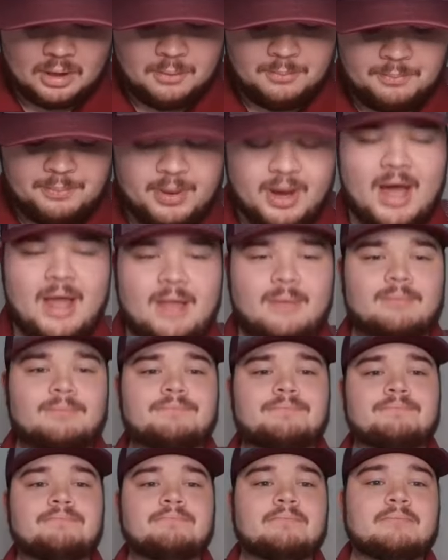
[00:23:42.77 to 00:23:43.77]
But
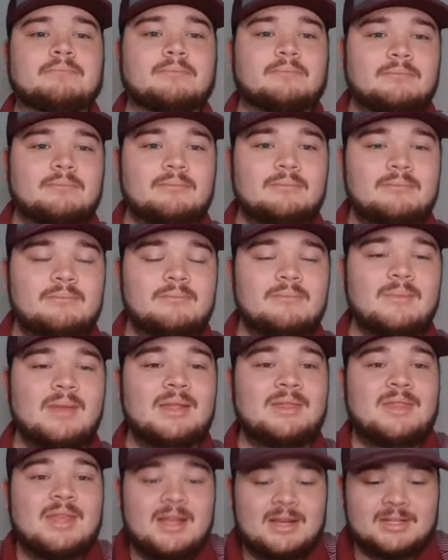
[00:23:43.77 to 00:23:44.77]

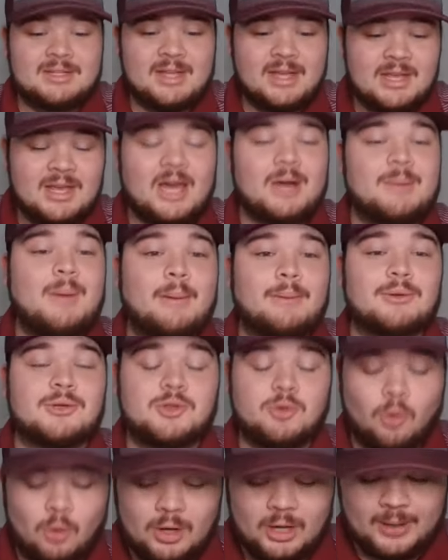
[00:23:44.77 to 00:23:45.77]
at the end of the day, you got to be able to
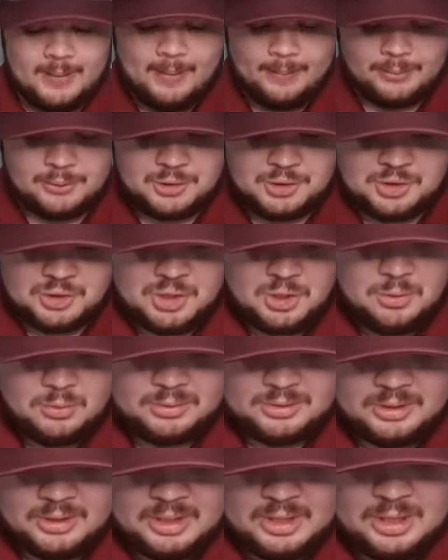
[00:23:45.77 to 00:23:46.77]
score. You got to be able to
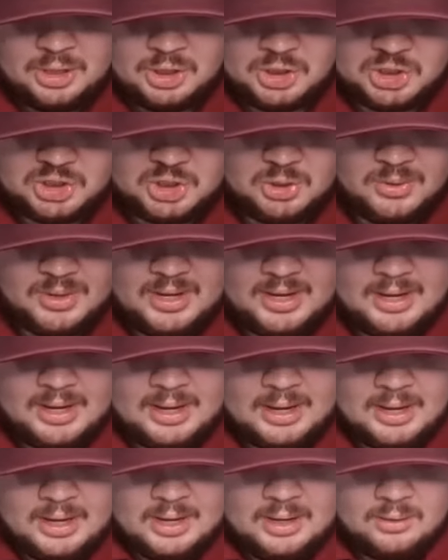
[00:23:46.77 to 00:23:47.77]
shoot.
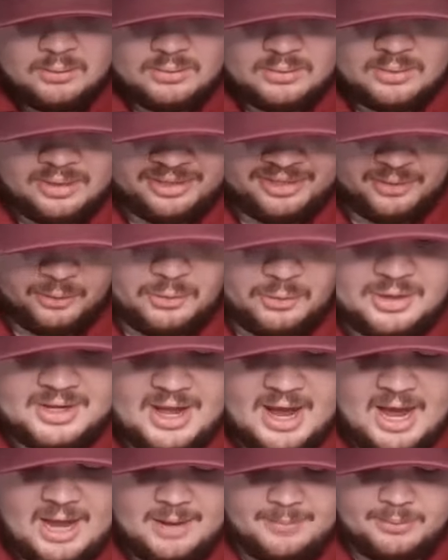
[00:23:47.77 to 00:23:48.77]
Shooting
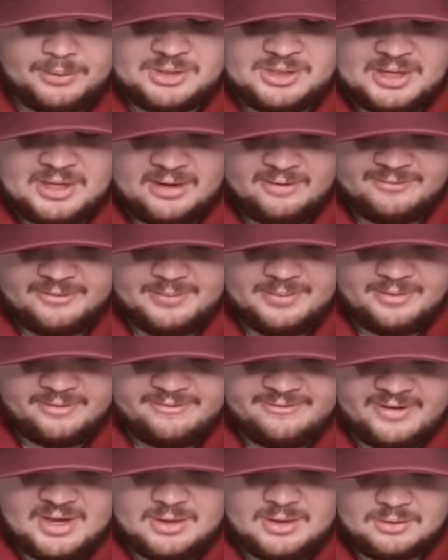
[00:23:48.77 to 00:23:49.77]
39% from the
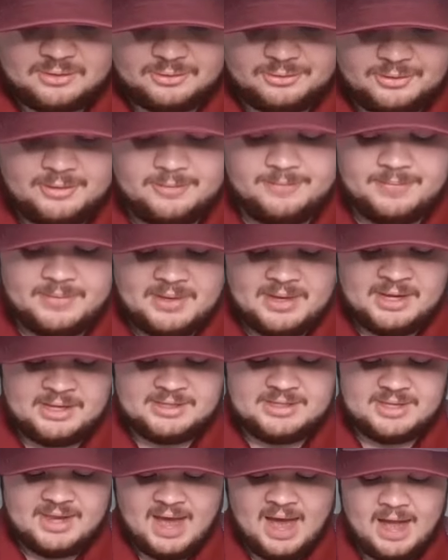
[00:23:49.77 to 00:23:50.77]
field
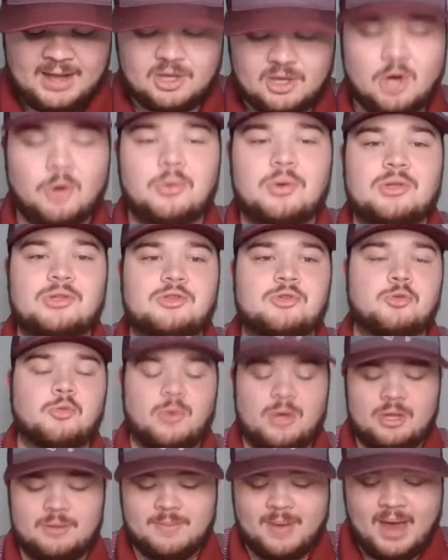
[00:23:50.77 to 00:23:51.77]
is not going to
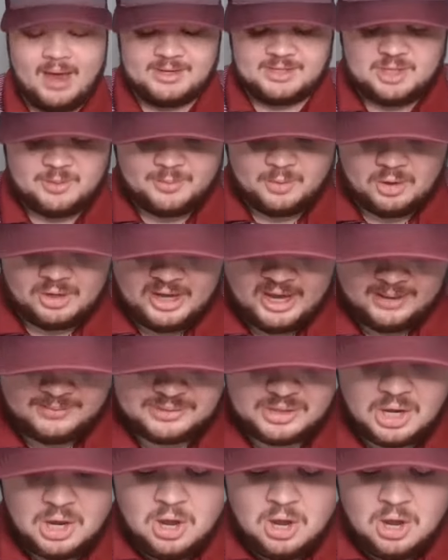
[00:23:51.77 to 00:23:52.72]
win basketball games.